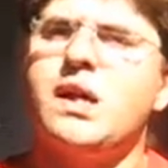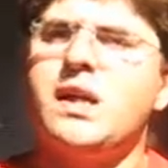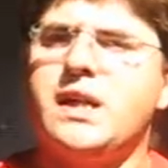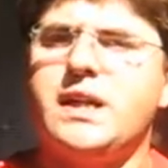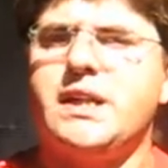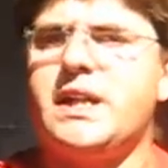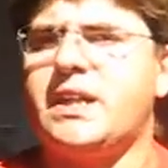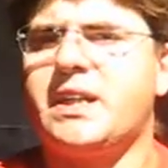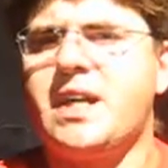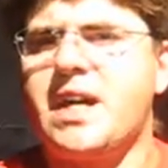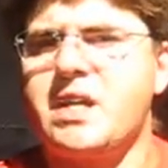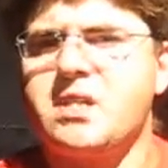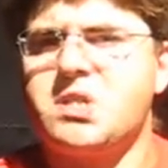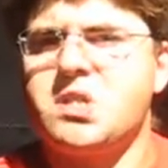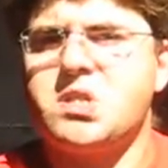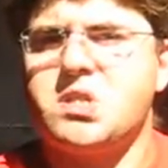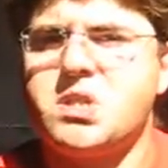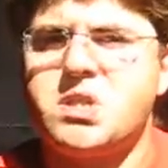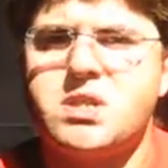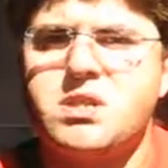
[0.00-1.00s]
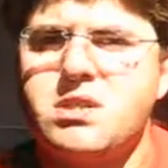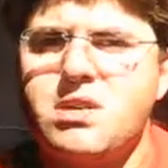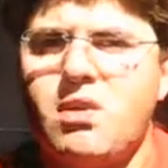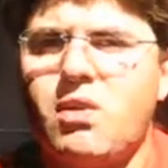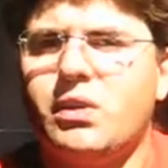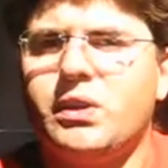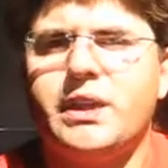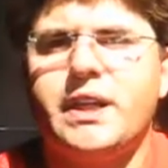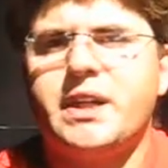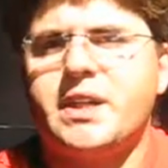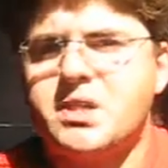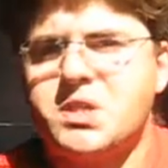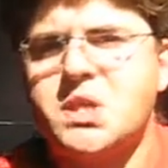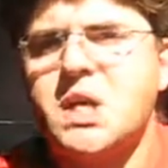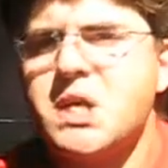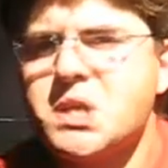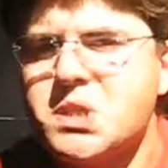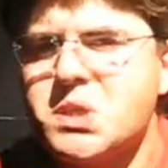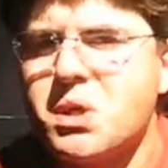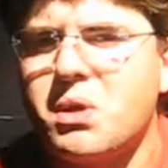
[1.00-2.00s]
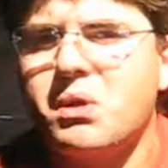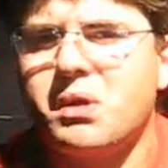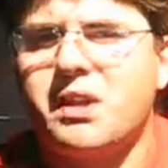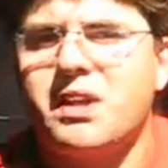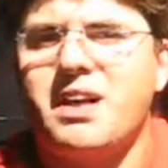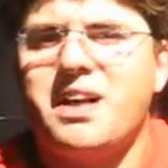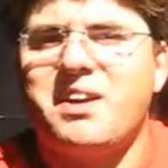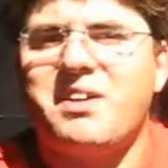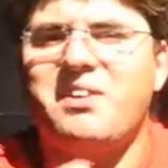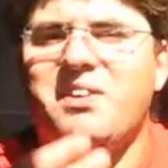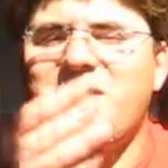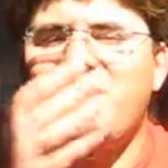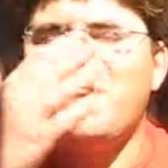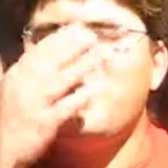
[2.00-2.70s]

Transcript: In that case, it's all a disaster, clearly.